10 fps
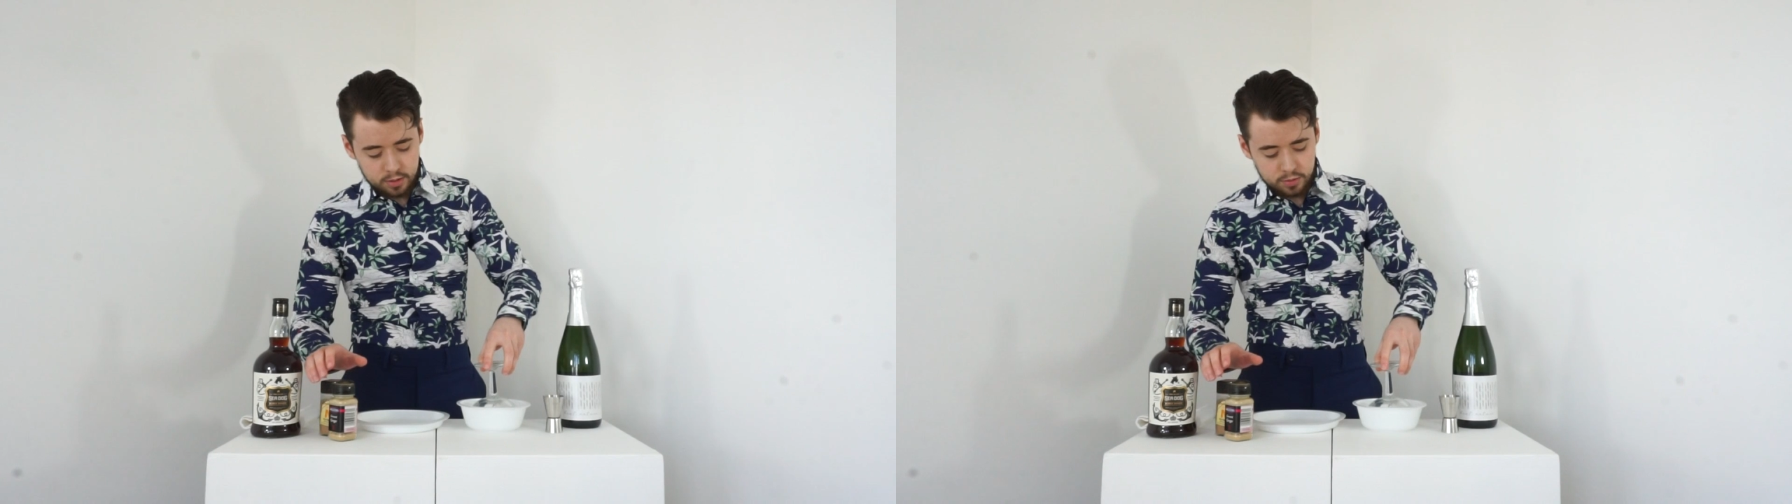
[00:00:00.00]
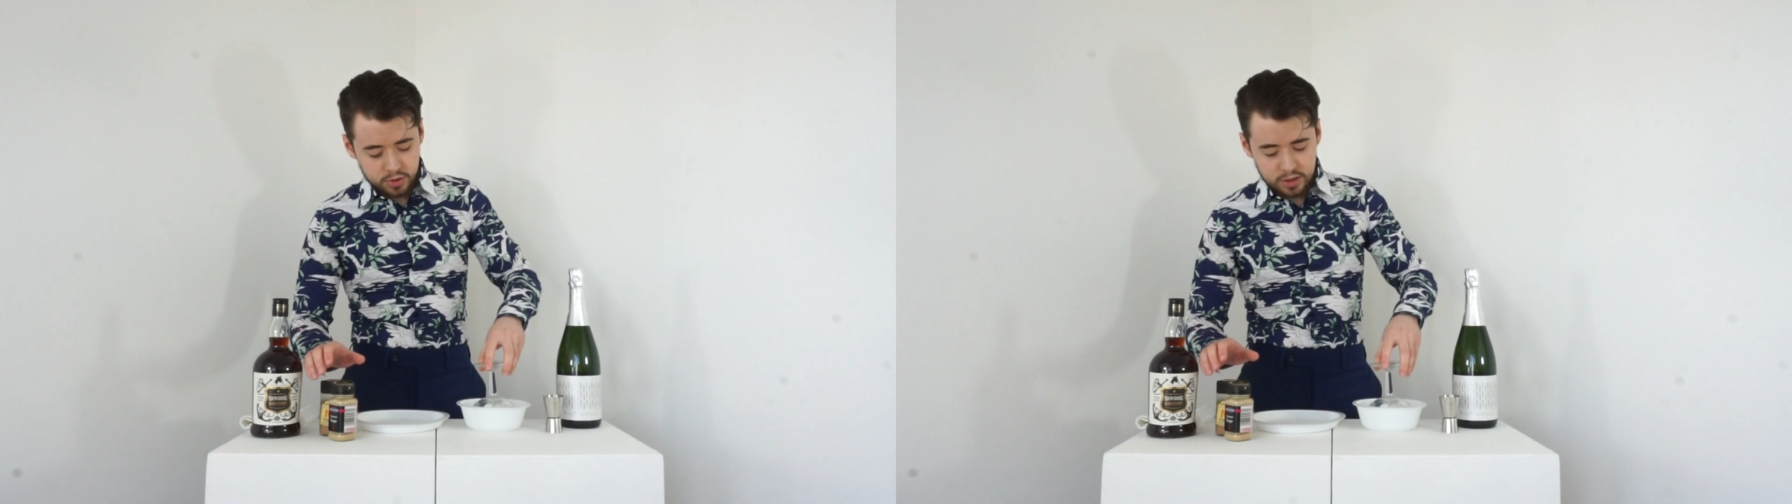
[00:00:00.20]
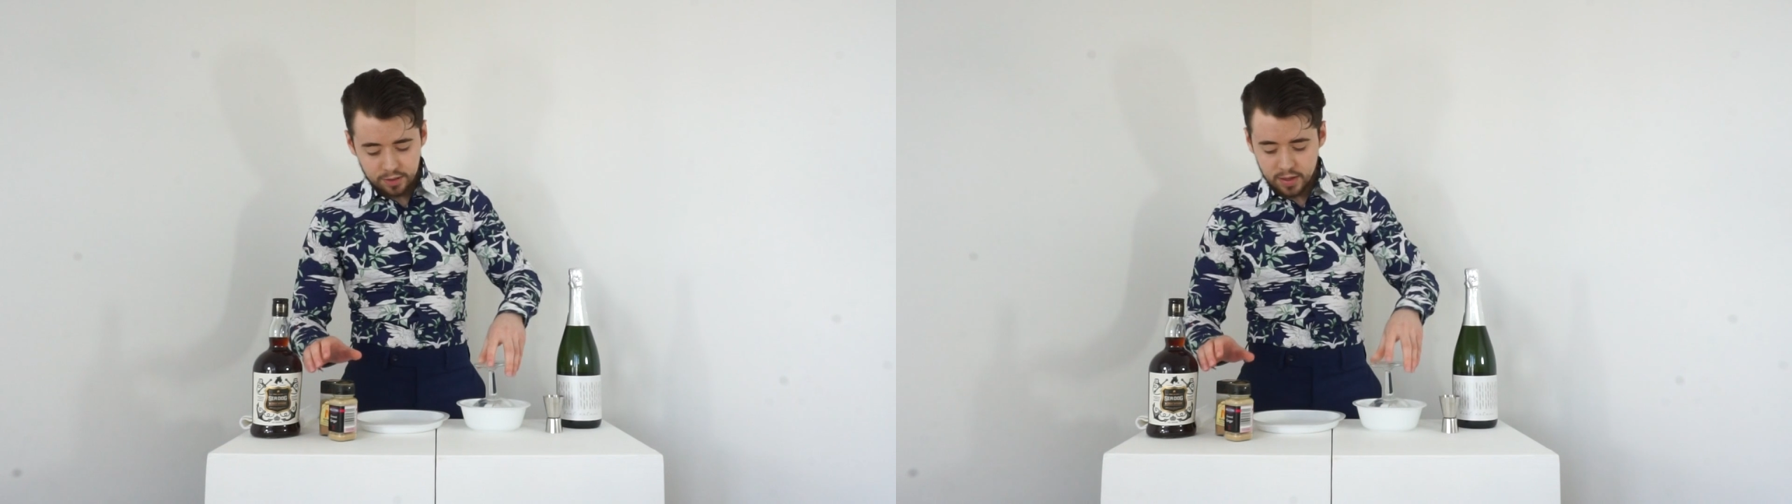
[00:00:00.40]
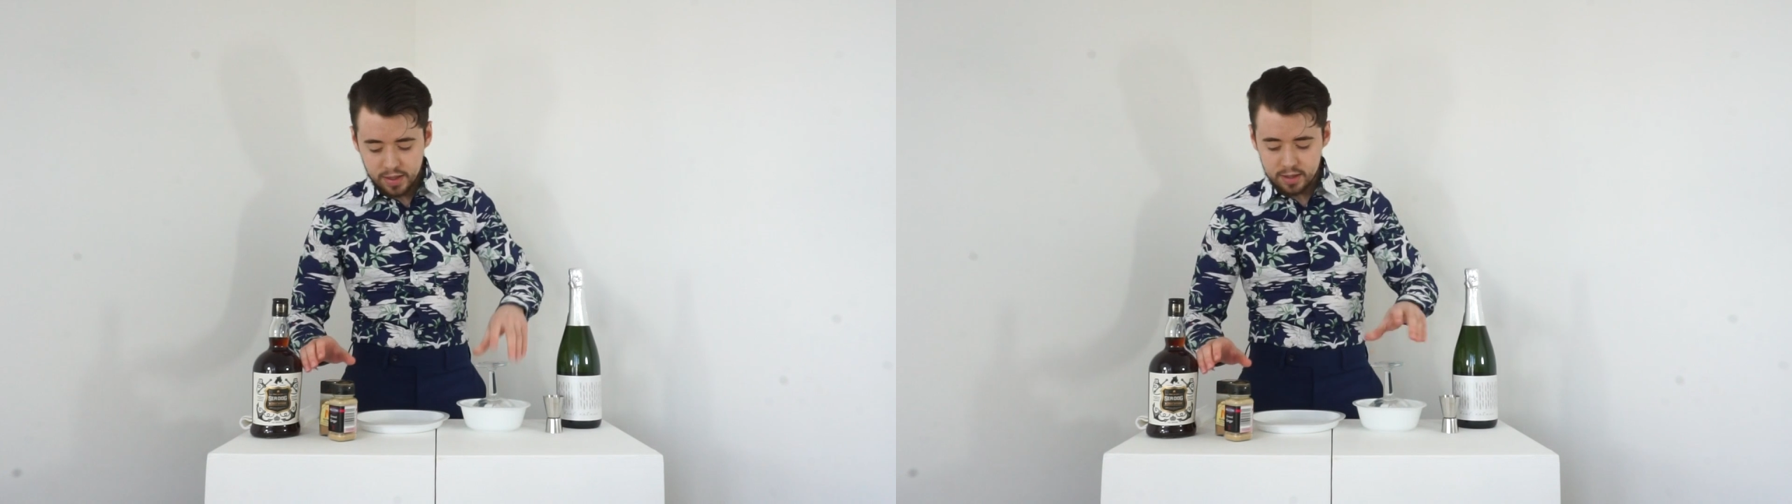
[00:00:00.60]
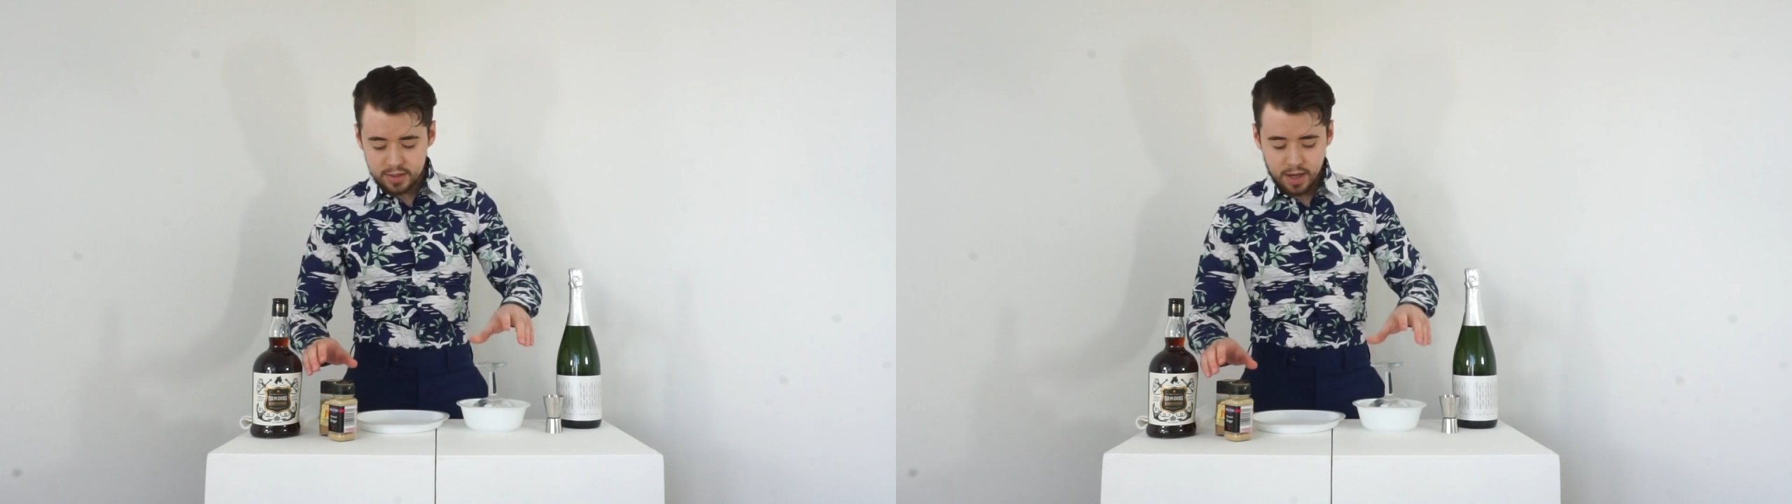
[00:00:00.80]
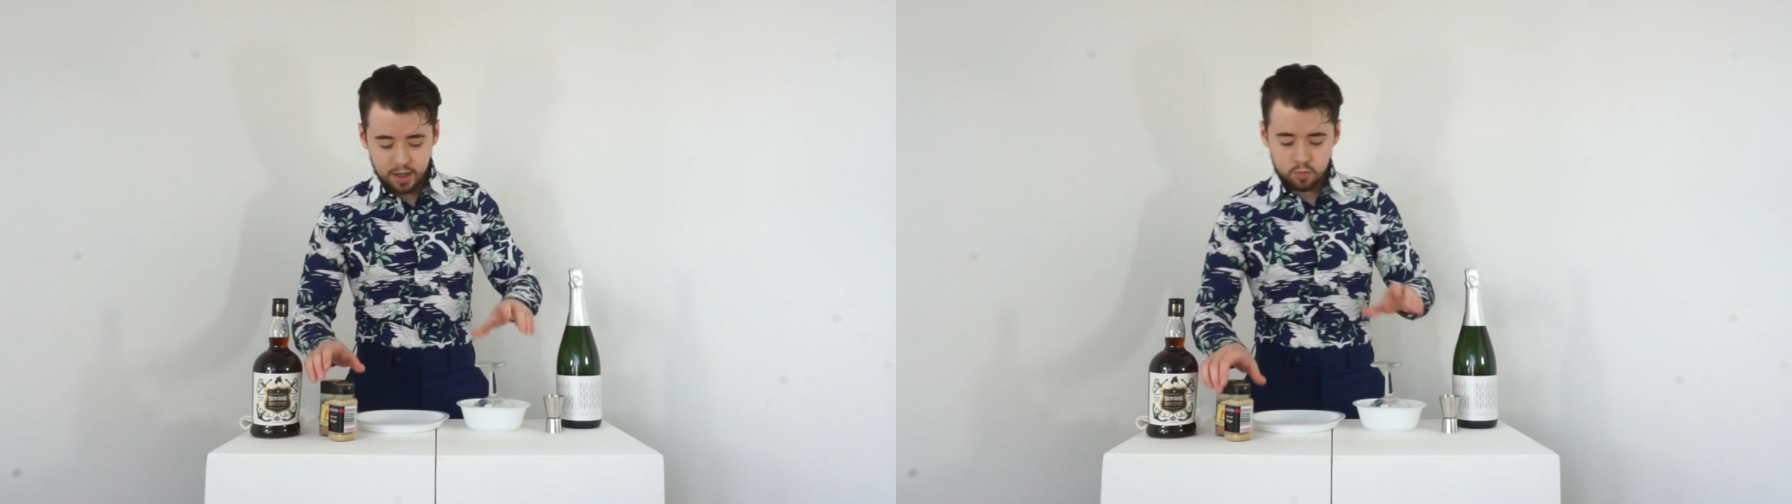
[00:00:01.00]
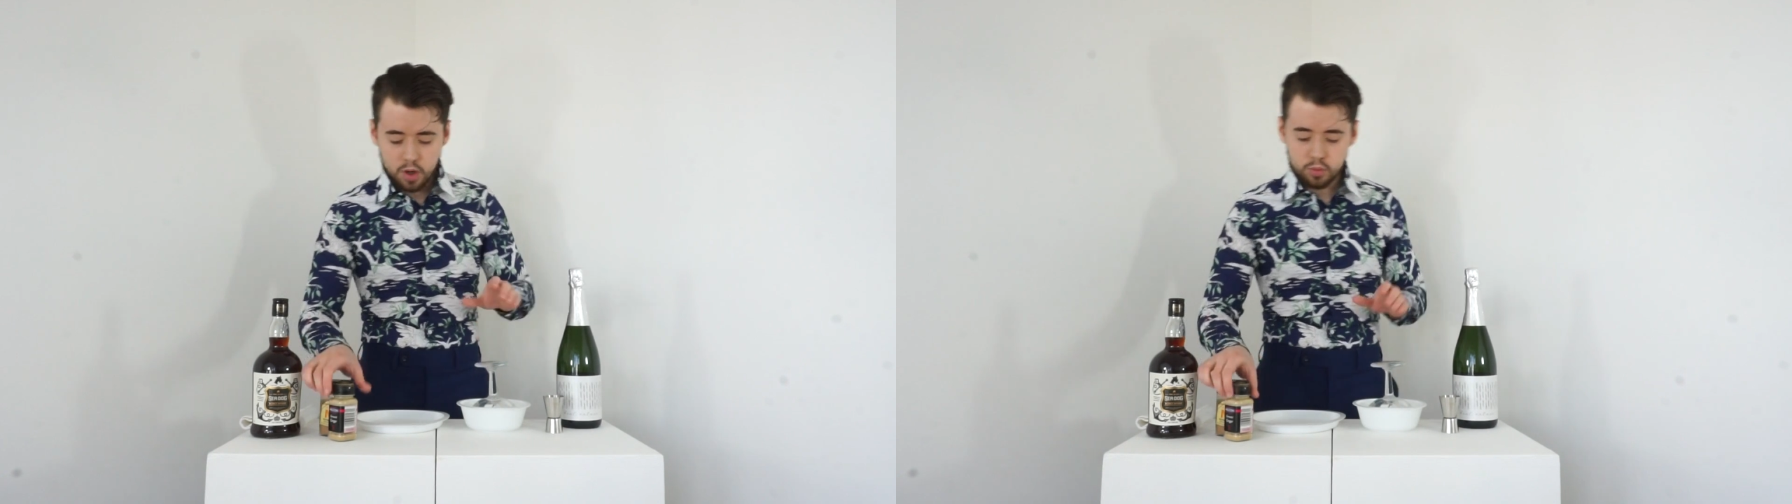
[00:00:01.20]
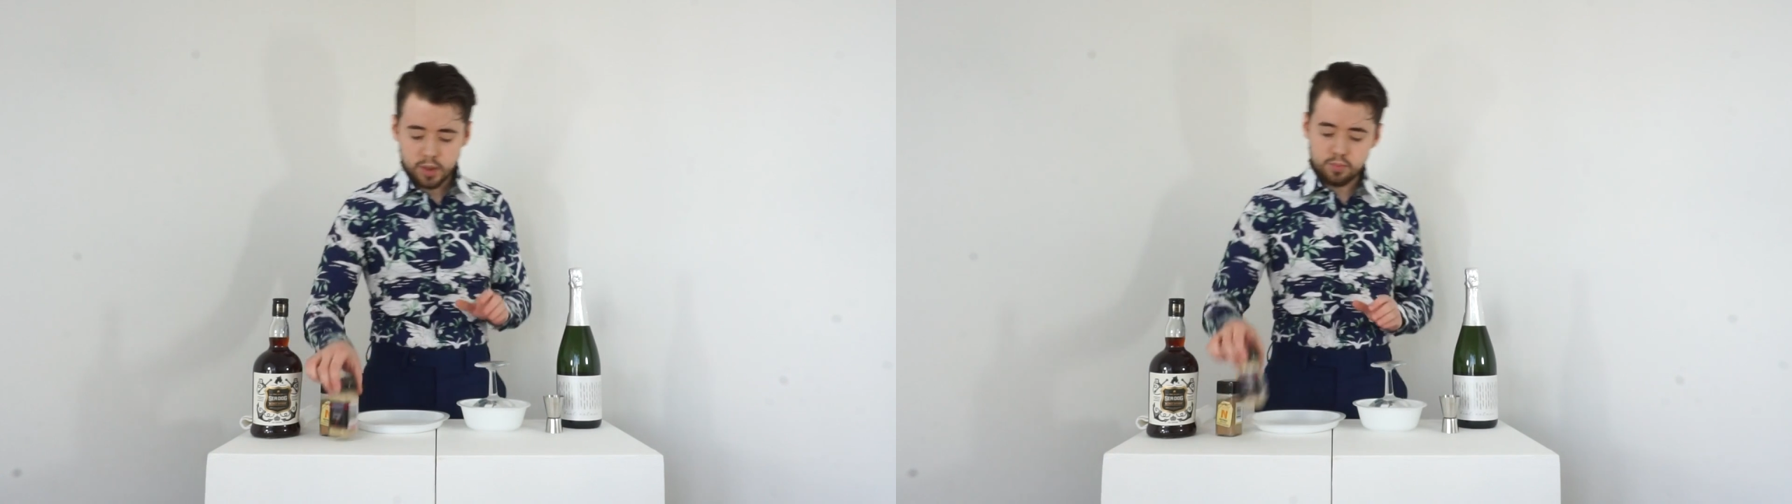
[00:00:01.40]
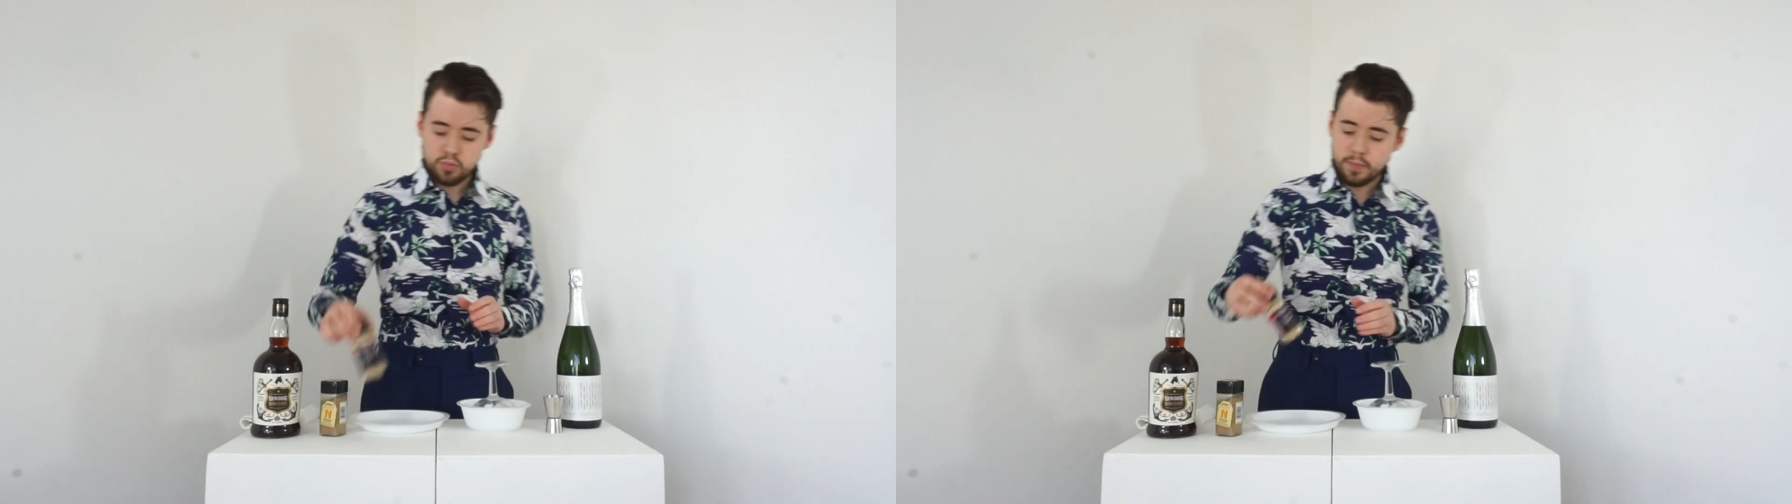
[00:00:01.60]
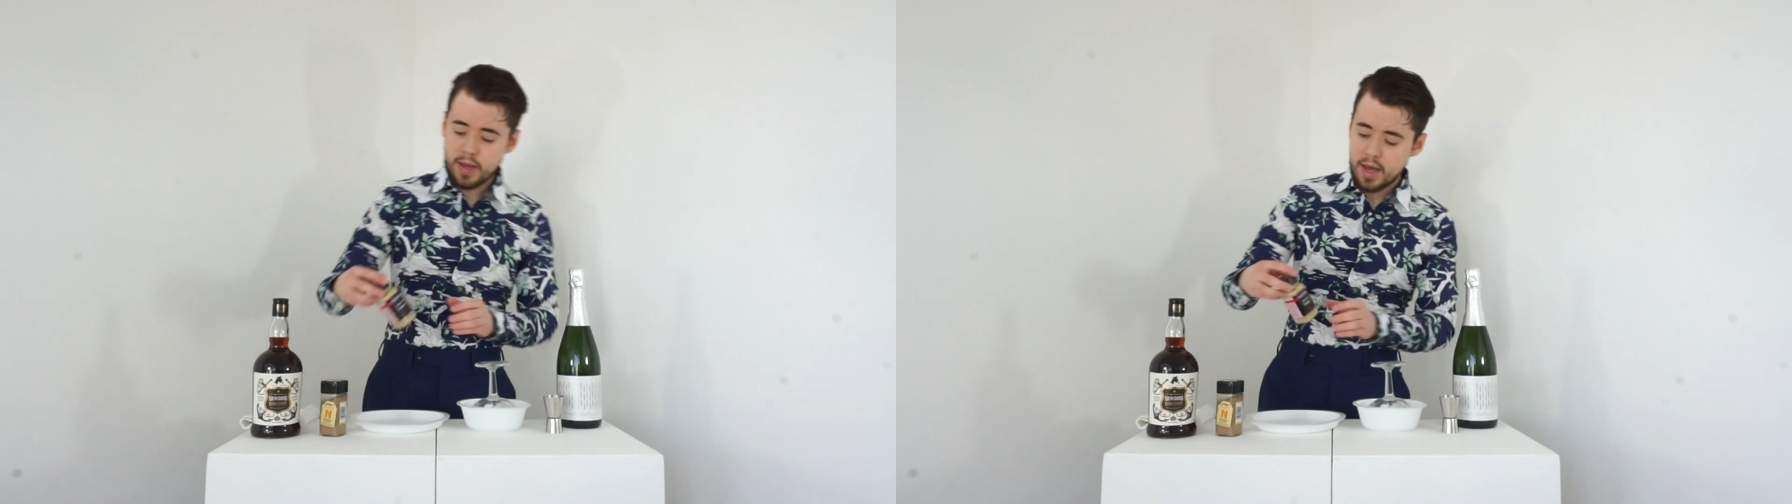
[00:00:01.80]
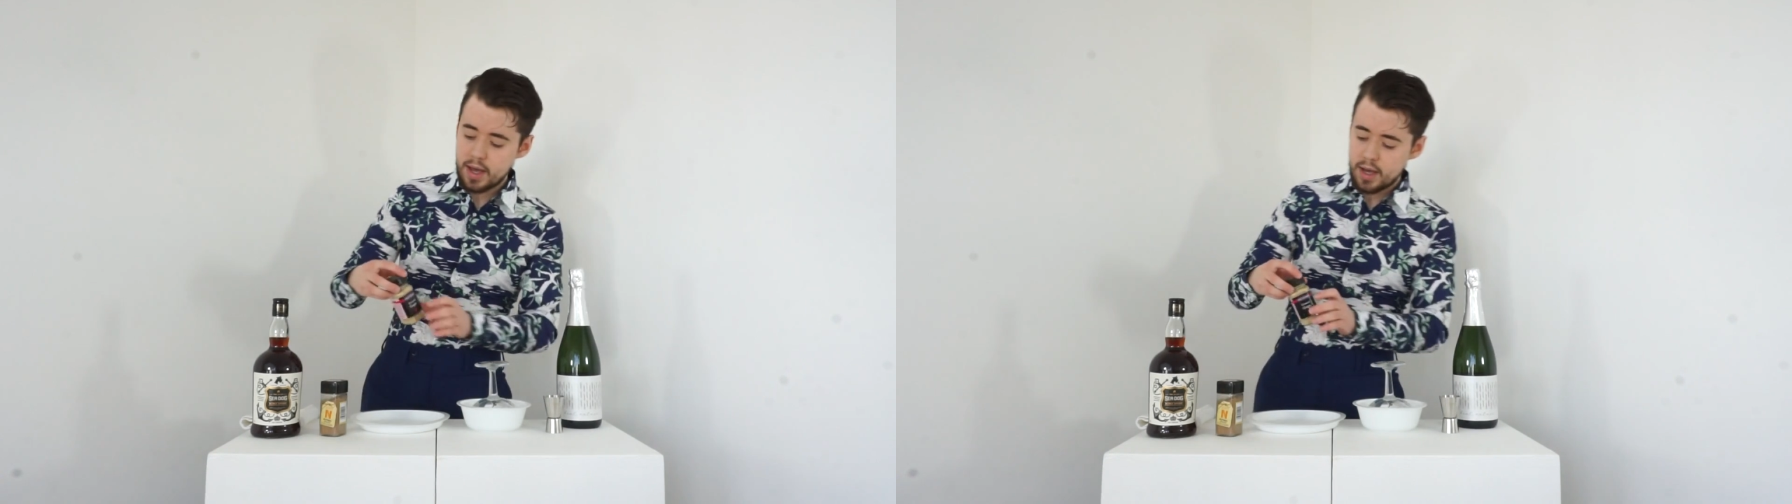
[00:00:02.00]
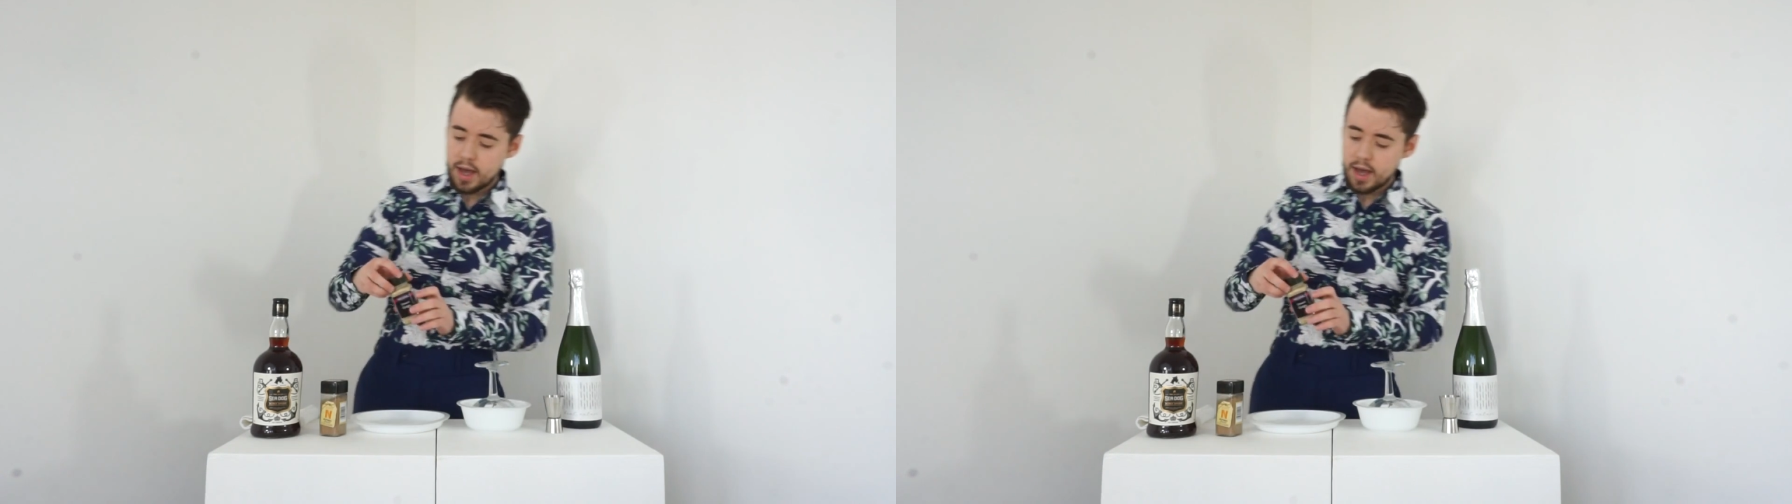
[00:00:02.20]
Just leave that there a second while we prepare